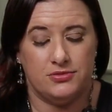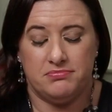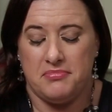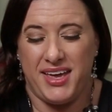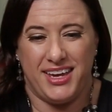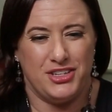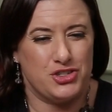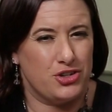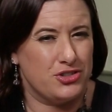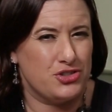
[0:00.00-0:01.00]
making
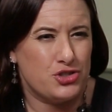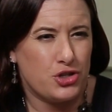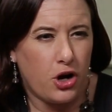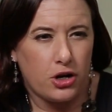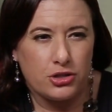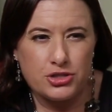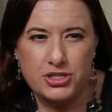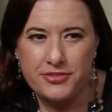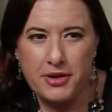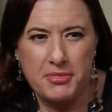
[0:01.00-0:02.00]
sure it's
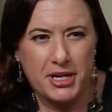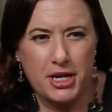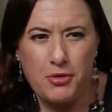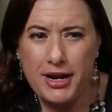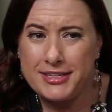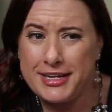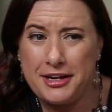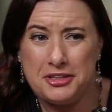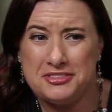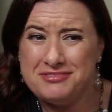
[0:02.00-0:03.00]
charged if I'm going to go out of
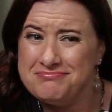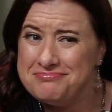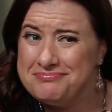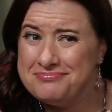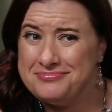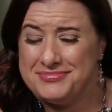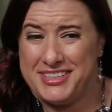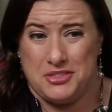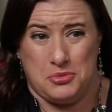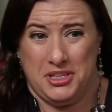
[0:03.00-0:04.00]
town.
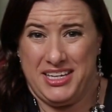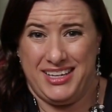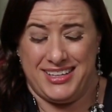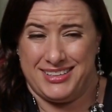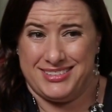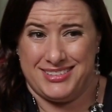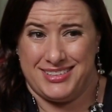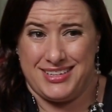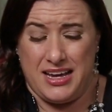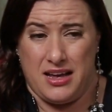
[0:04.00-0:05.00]
That's really it.
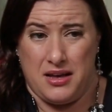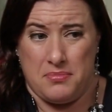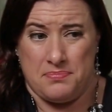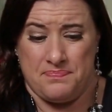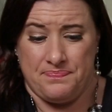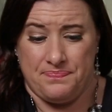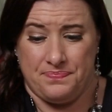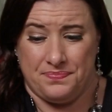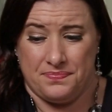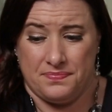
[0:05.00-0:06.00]

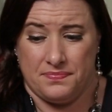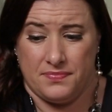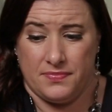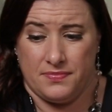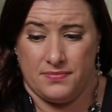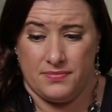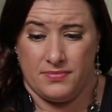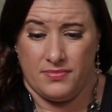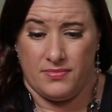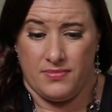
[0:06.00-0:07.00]

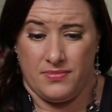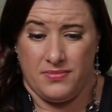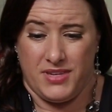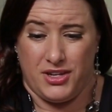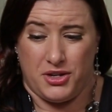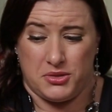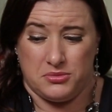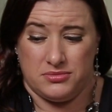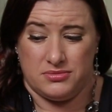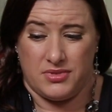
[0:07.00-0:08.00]
You
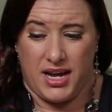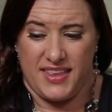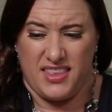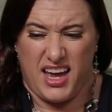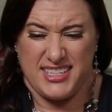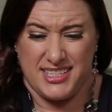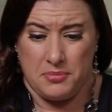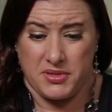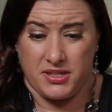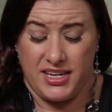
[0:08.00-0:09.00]
know, I
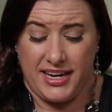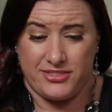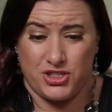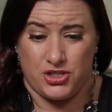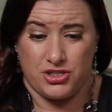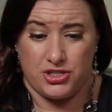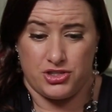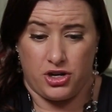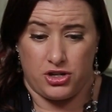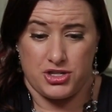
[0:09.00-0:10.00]
typically have to
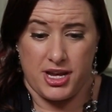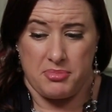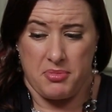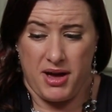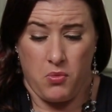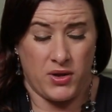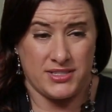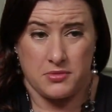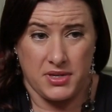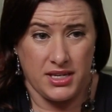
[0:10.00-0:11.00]
charge up about
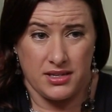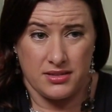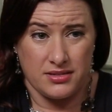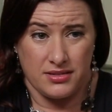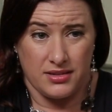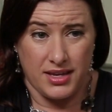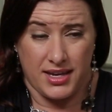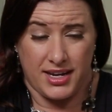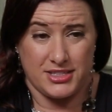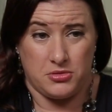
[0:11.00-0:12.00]
once a week,
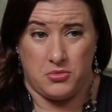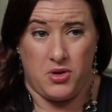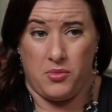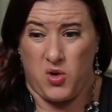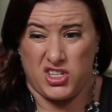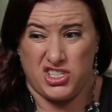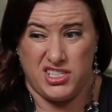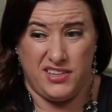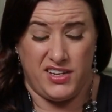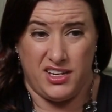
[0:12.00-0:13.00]
and I do it while I'm watching
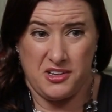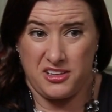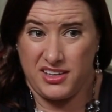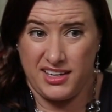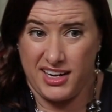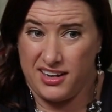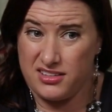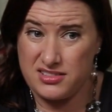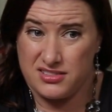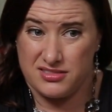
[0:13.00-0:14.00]
TV or cleaning
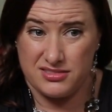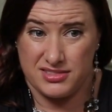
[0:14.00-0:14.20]
house.